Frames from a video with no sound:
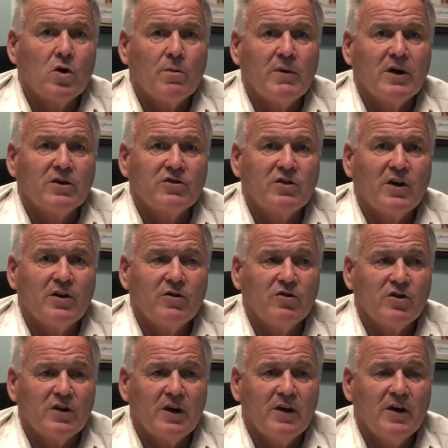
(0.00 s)
amongst
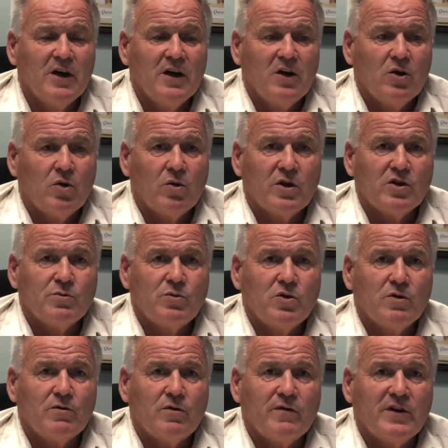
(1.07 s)
those all those
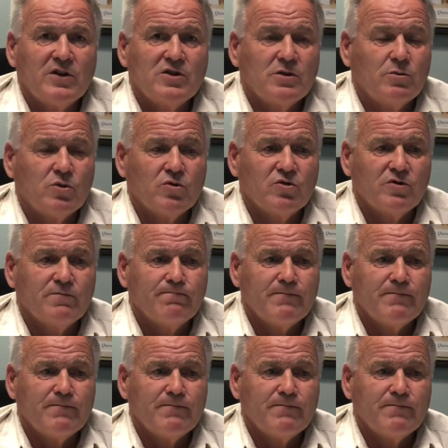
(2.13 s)
beautiful vegetables,